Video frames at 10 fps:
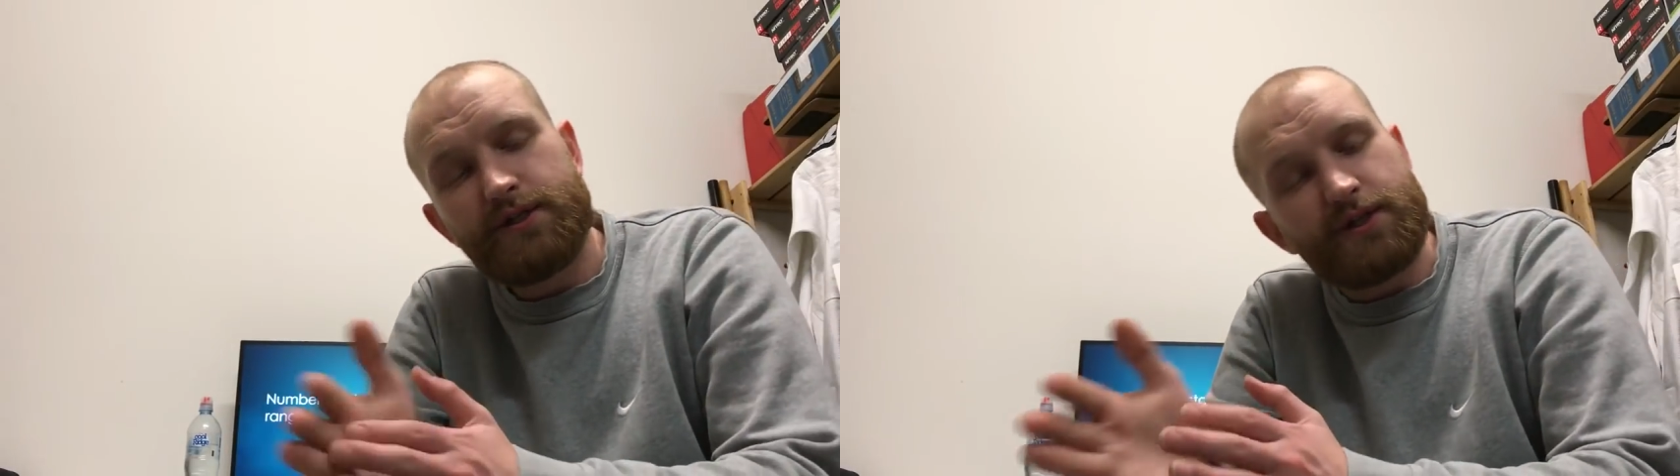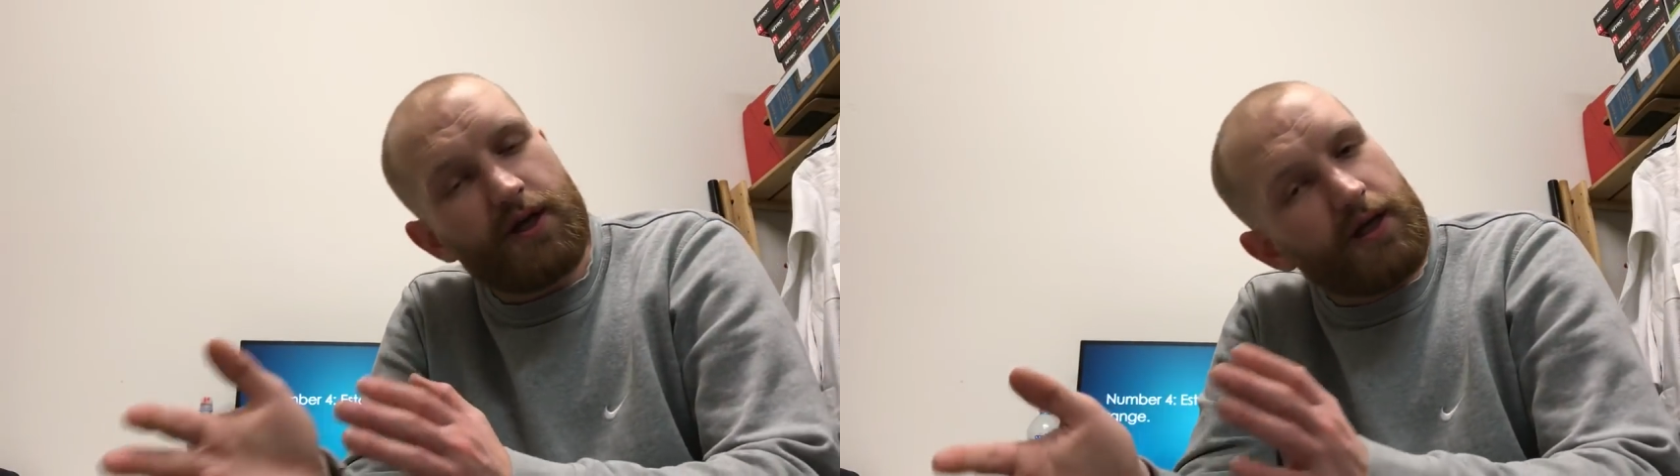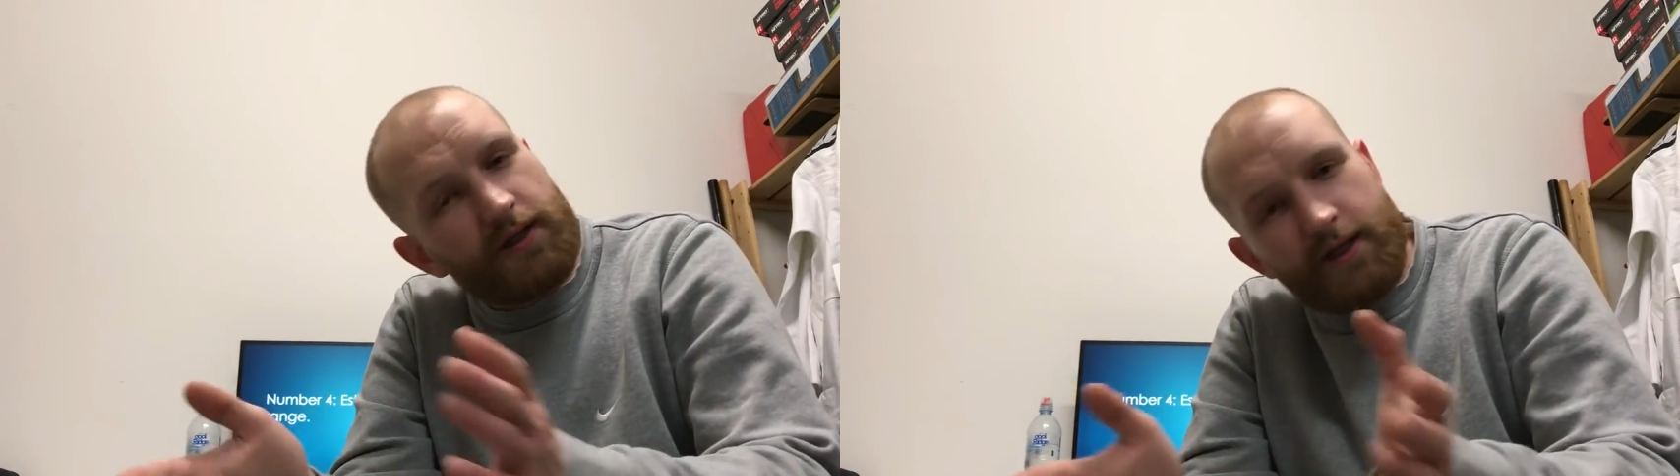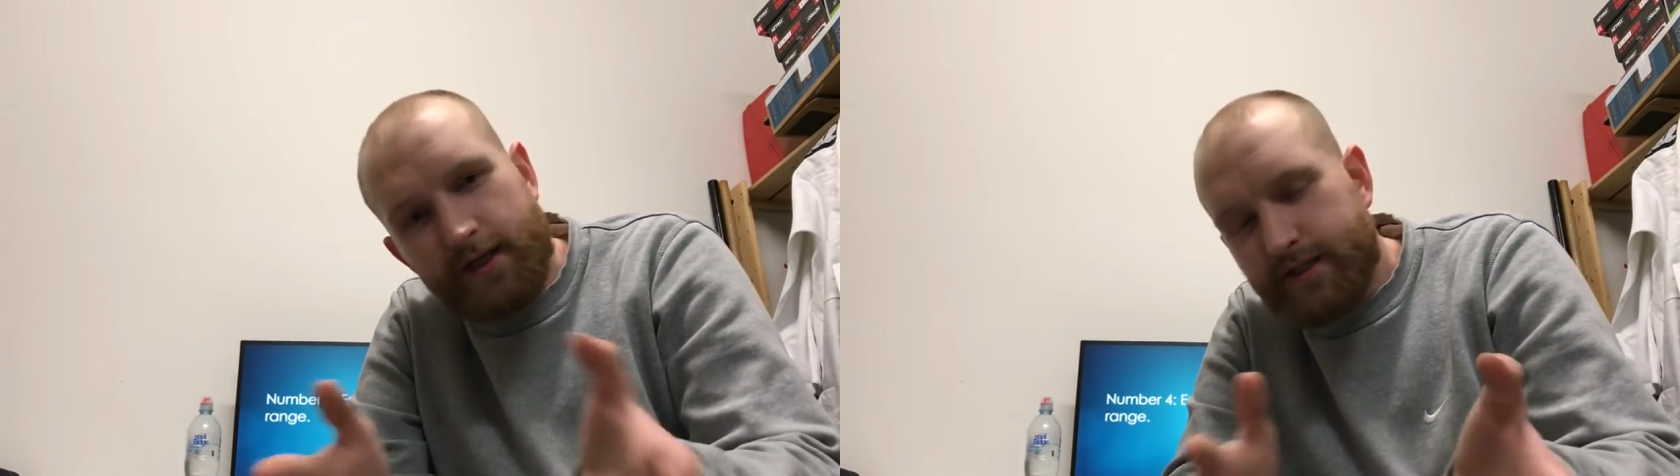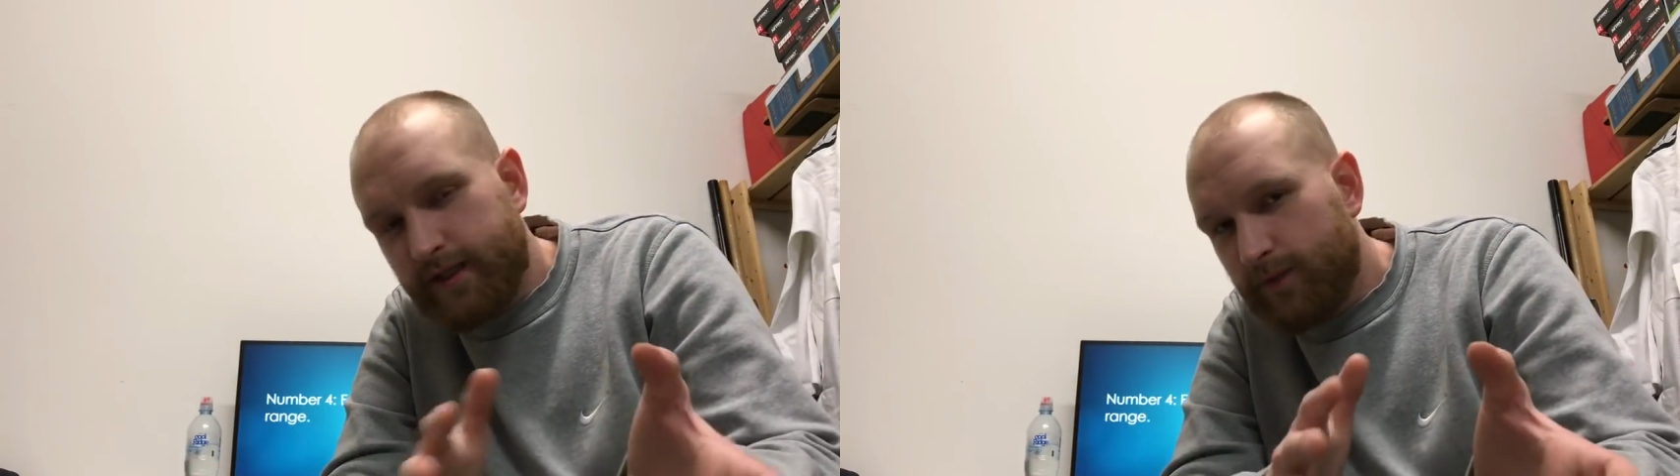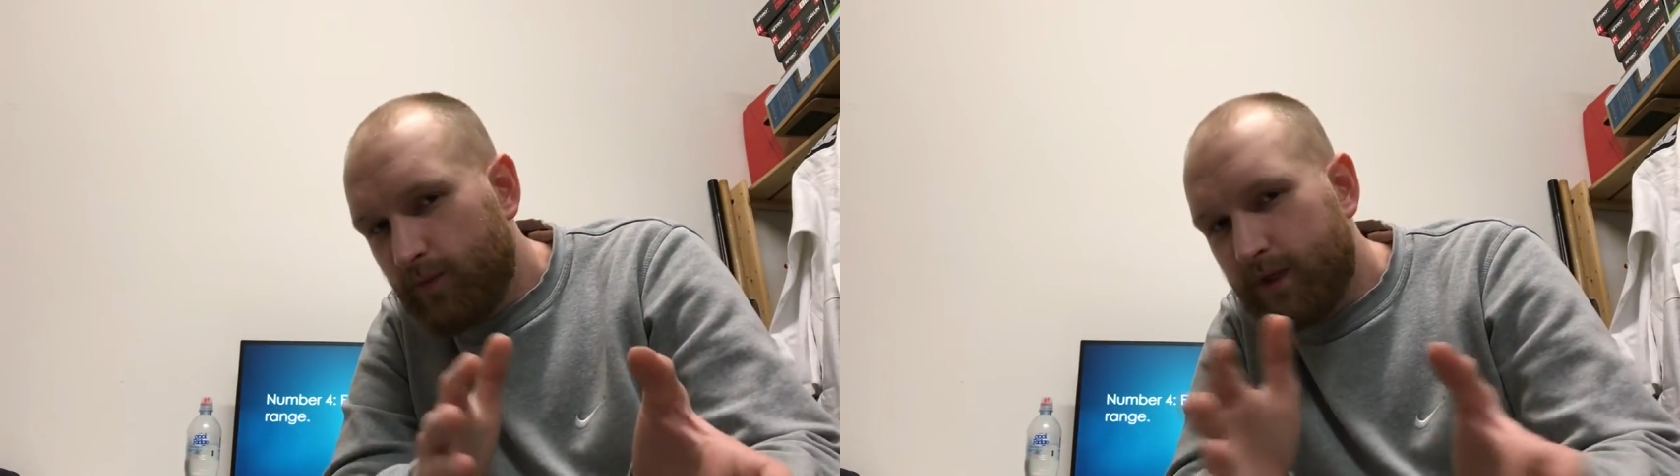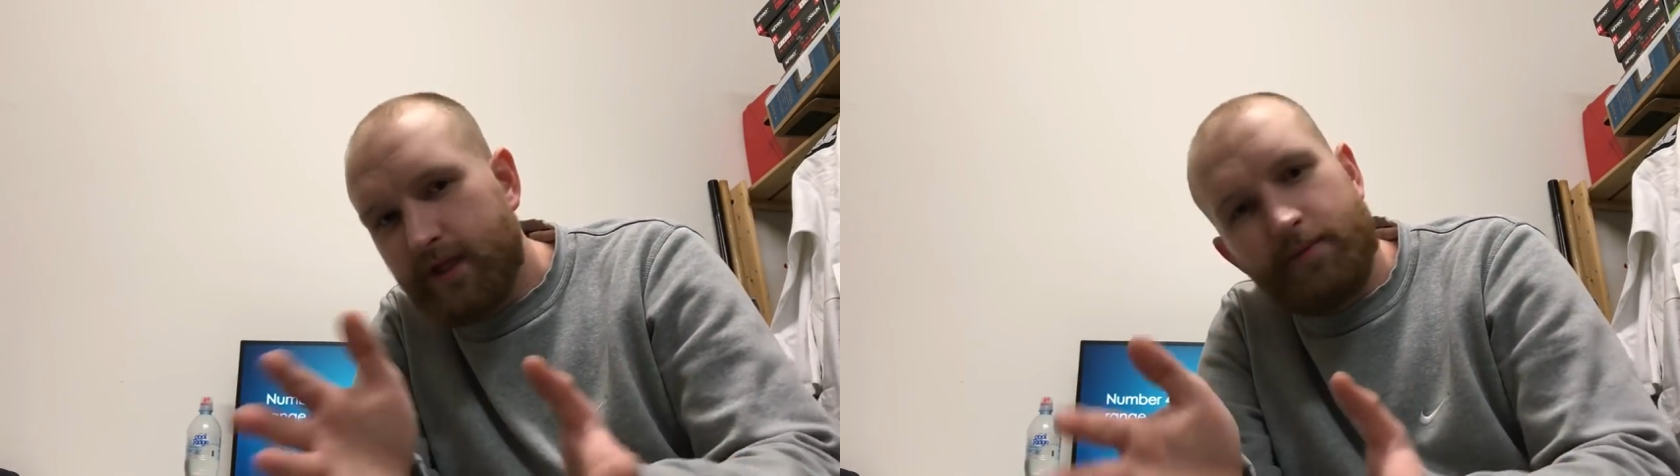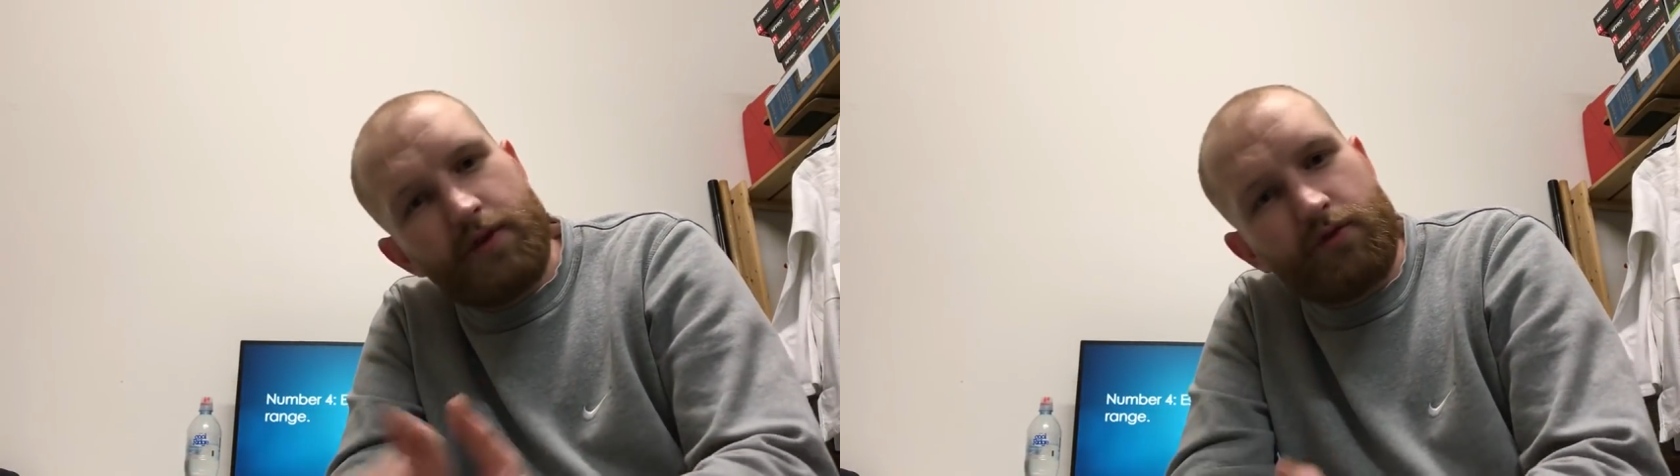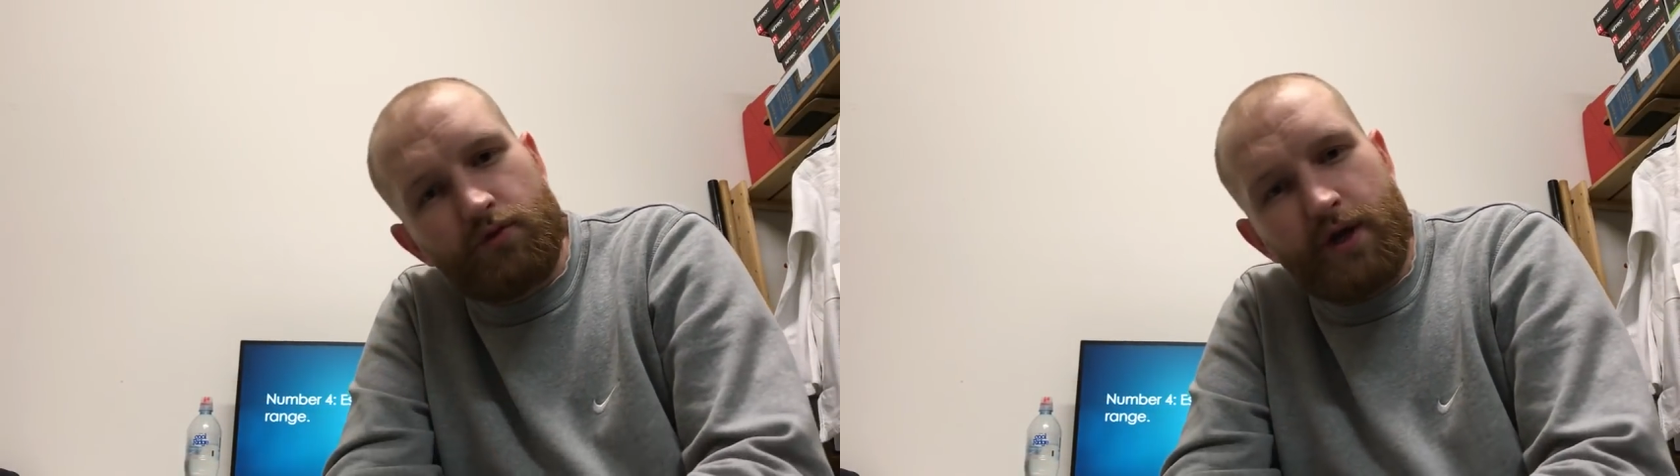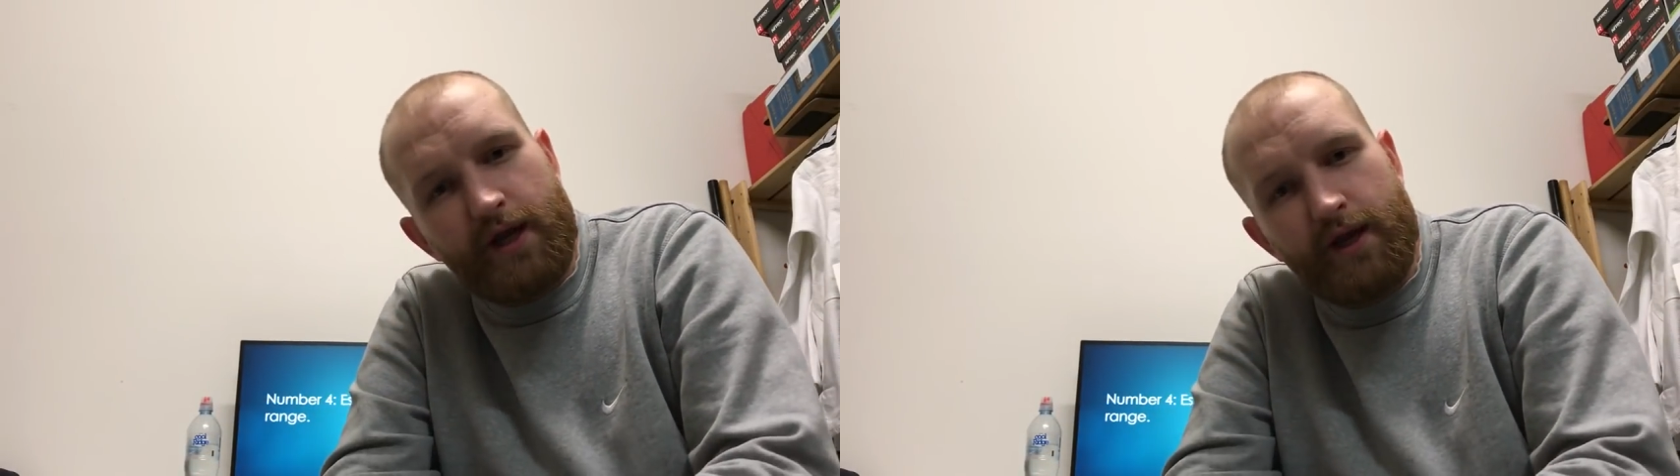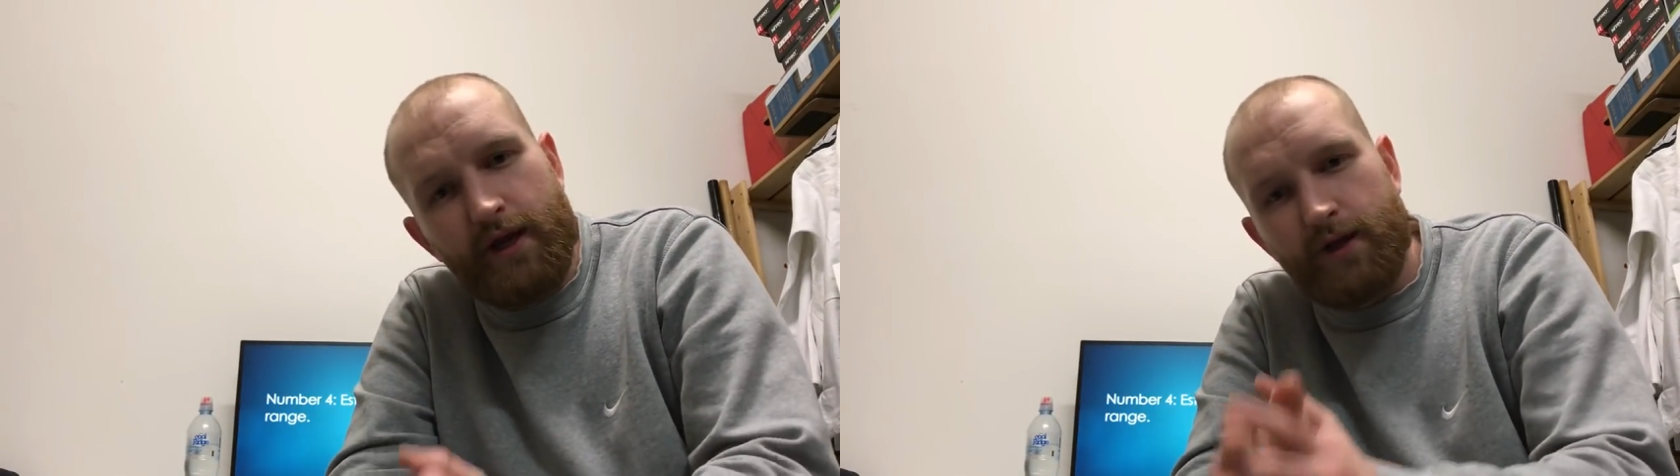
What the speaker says: this kind of links in with number 3.